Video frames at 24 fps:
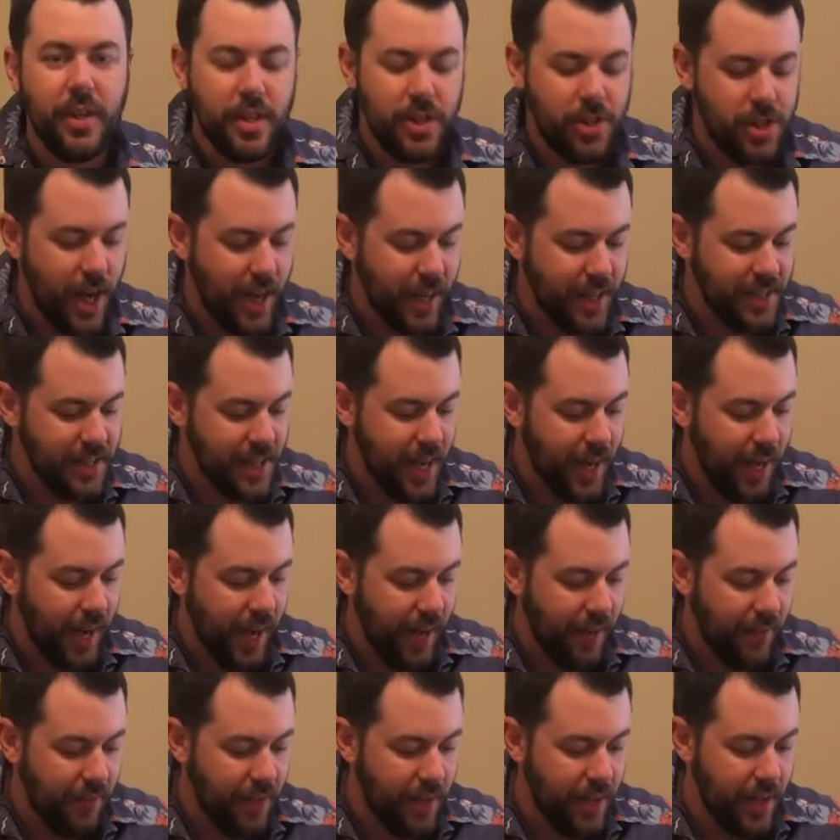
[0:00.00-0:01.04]
Jackie
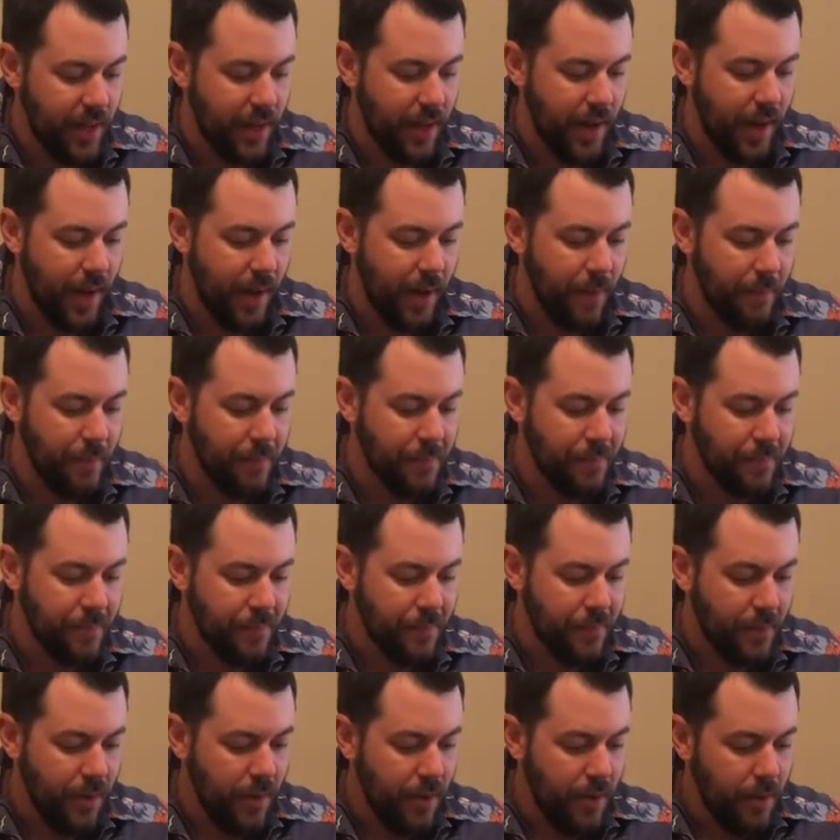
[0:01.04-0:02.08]
Zayan,
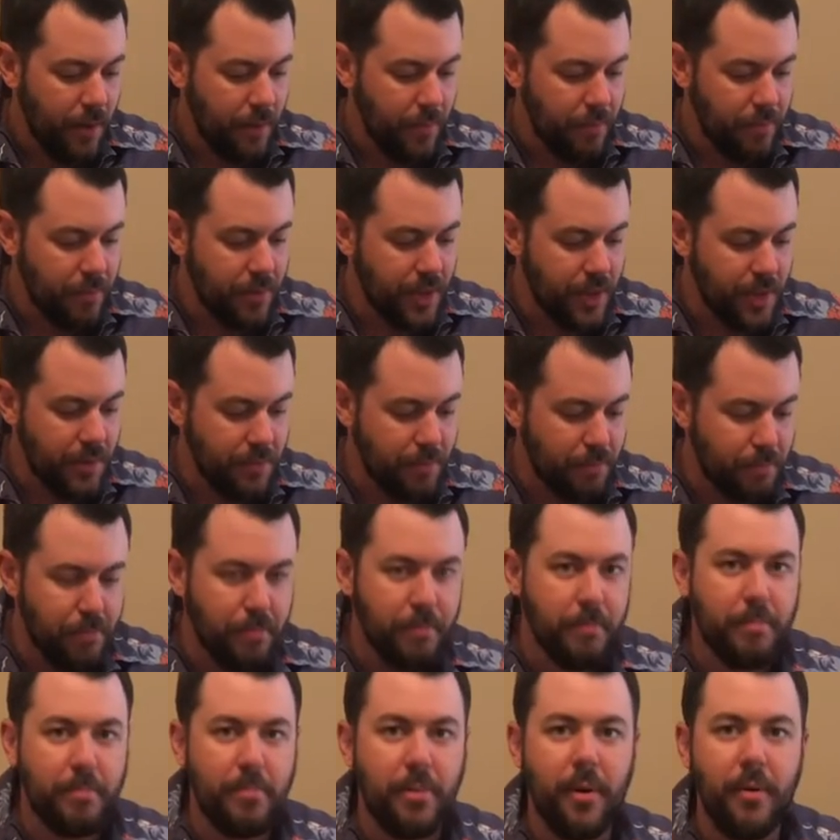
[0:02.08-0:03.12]
the
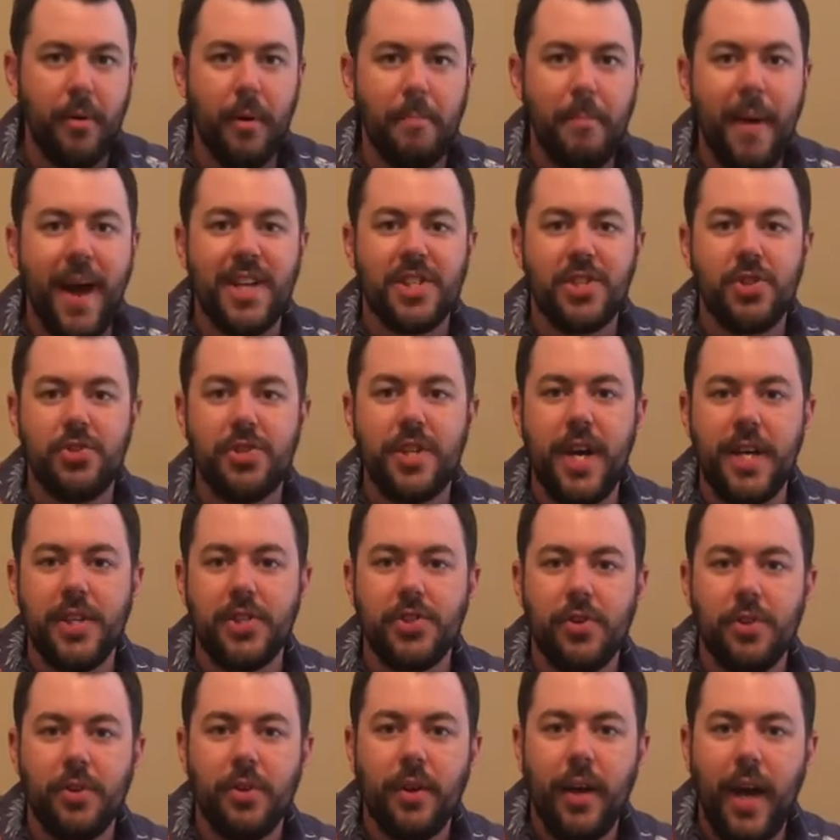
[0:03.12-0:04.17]
master
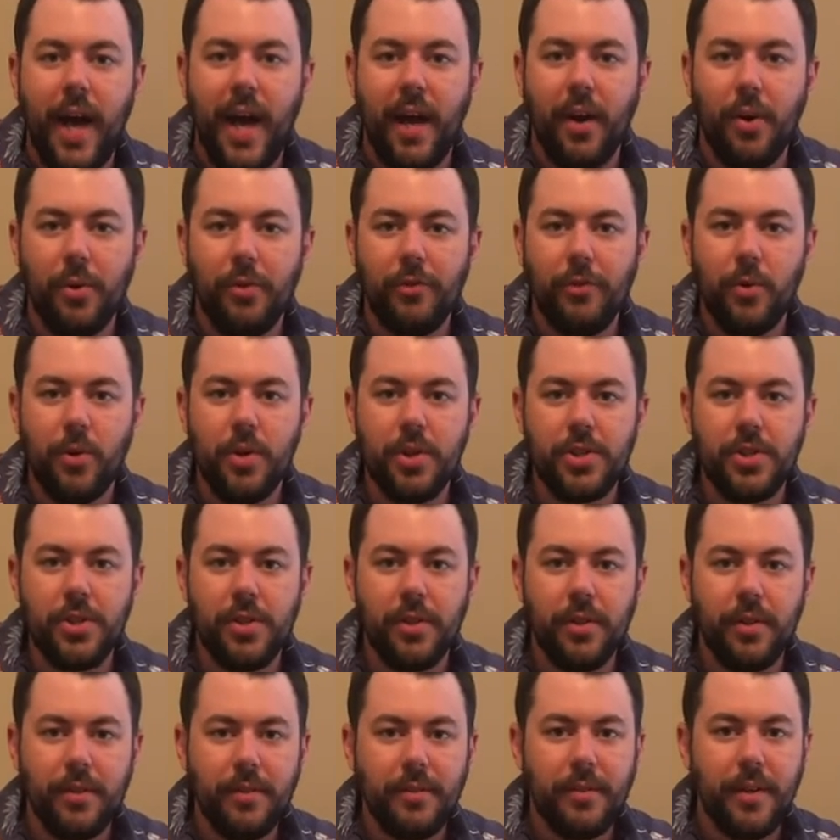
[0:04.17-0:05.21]
taster at Old
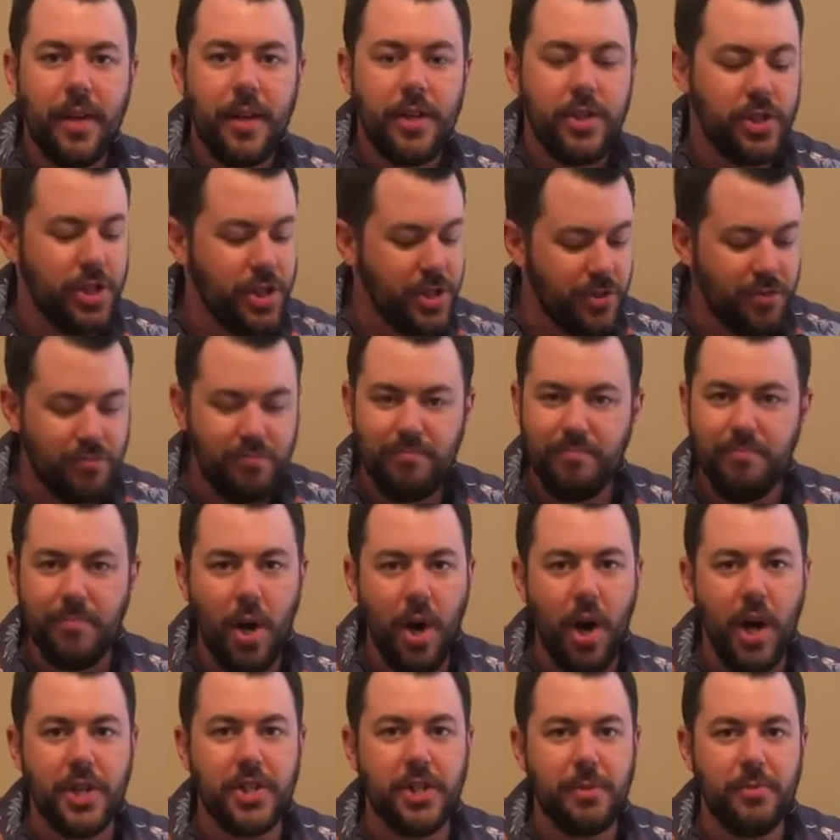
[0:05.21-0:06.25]
Forester. She's
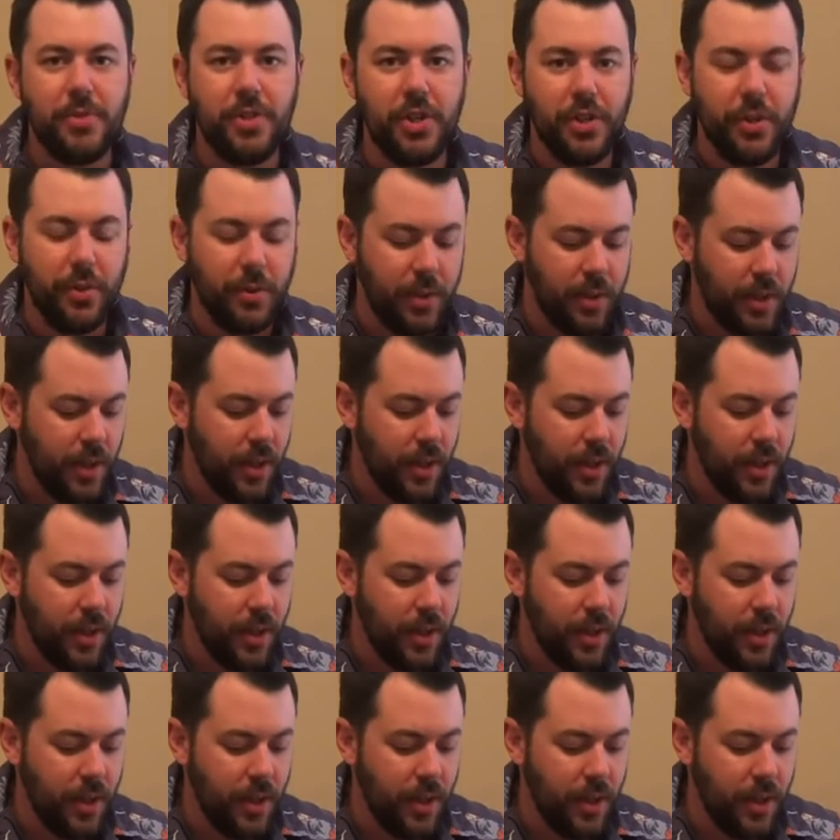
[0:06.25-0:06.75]
awesome too.